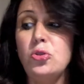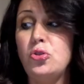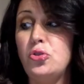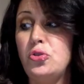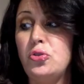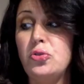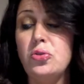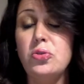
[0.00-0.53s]

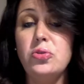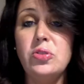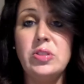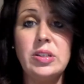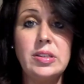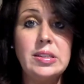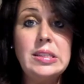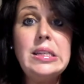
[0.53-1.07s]
to
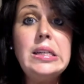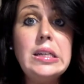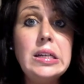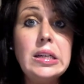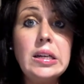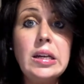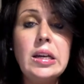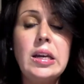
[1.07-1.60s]

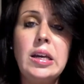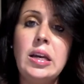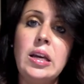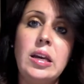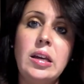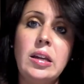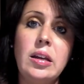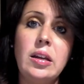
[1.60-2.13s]
succeeding
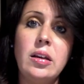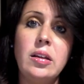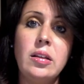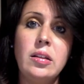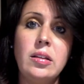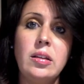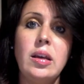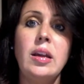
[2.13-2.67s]
in
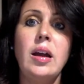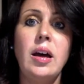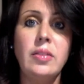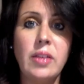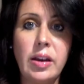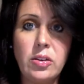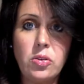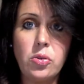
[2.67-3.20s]
an
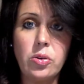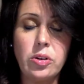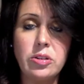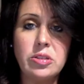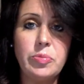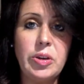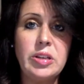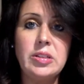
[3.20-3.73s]
online course,
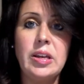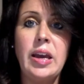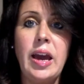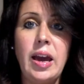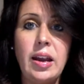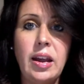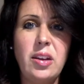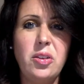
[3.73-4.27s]
because
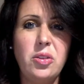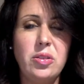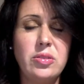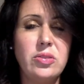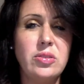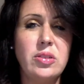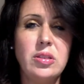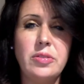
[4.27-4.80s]
again, I know this
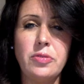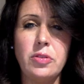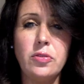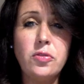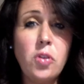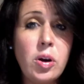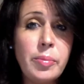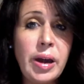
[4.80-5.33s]
is a different
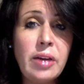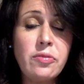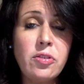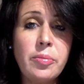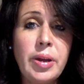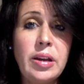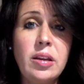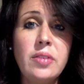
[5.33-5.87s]
format for
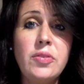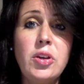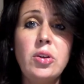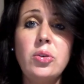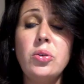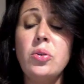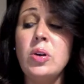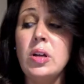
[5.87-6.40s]
many of
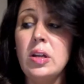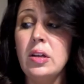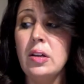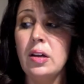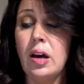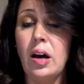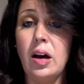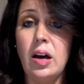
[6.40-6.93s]
you,
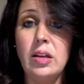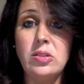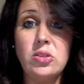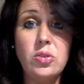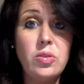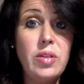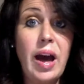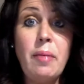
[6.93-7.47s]
and so
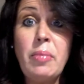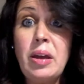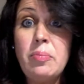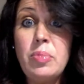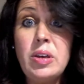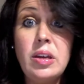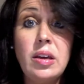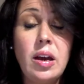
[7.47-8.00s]
that might
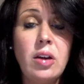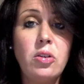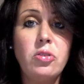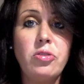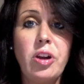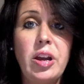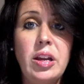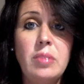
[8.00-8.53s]
be a
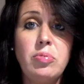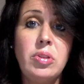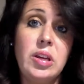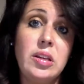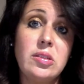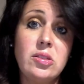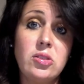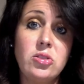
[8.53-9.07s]
great
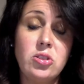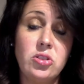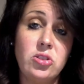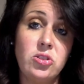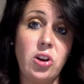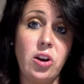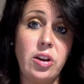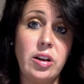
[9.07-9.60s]
place to
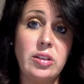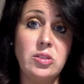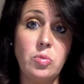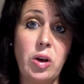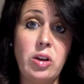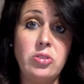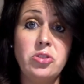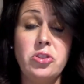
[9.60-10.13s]
start as
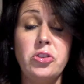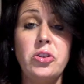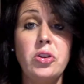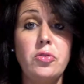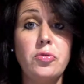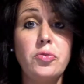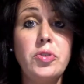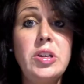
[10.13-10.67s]
well. So you're going to
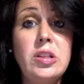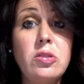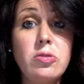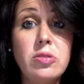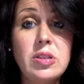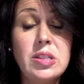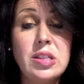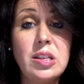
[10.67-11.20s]
read through
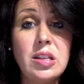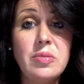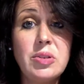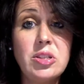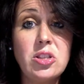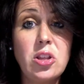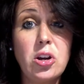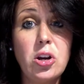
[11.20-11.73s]
the
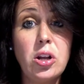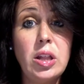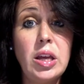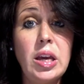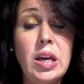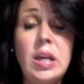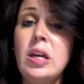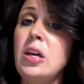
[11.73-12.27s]
syllabus thoroughly.